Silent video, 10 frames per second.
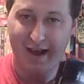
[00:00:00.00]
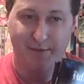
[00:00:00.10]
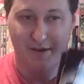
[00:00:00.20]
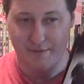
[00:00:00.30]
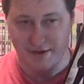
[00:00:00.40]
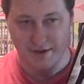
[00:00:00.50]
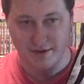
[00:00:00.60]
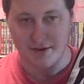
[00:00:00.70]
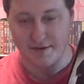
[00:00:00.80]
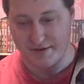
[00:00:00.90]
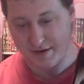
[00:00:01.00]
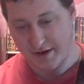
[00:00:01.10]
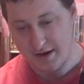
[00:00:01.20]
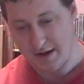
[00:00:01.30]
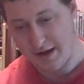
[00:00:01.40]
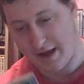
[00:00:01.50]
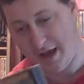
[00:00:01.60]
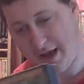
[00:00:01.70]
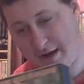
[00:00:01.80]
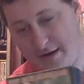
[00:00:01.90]
have to have seen these.
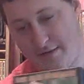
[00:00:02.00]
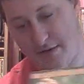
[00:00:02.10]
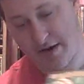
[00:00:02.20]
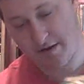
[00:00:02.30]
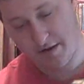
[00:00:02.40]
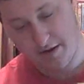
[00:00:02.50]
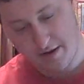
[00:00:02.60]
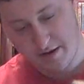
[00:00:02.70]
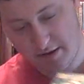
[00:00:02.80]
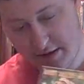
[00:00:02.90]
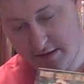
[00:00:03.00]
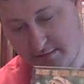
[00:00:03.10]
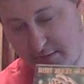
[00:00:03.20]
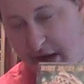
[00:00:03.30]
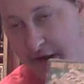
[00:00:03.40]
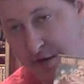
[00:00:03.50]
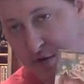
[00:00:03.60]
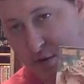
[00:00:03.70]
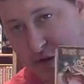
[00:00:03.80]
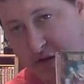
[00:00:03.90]
And finally, My
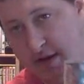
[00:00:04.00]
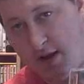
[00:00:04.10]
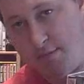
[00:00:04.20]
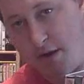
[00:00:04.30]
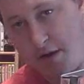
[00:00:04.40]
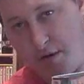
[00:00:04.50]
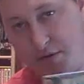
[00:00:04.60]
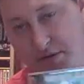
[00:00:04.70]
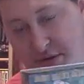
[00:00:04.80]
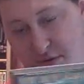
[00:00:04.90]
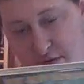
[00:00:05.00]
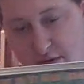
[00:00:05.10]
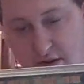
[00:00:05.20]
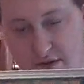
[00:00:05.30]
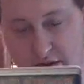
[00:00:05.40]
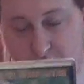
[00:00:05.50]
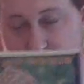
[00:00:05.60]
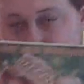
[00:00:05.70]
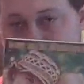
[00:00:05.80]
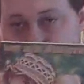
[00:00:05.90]
Girl 1 and My Girl 2, and it's
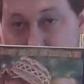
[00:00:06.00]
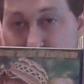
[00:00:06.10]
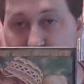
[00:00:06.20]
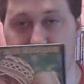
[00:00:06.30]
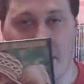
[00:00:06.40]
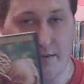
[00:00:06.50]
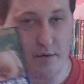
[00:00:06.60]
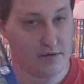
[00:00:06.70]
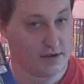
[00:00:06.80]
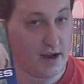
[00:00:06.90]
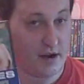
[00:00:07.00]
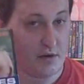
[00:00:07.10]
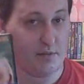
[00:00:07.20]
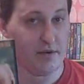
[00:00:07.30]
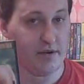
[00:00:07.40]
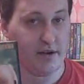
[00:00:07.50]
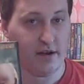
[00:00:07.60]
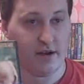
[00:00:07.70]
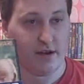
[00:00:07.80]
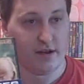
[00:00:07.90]
something I got from the pawn shop that was not open.
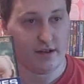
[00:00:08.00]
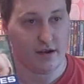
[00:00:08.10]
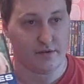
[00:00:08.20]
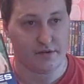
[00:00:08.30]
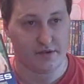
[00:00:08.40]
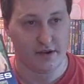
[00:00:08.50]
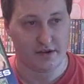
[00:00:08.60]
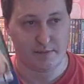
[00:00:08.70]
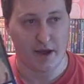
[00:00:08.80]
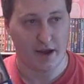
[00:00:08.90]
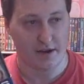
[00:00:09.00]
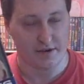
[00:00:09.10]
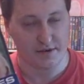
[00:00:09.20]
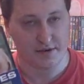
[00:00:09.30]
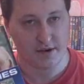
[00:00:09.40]
That was it was packaged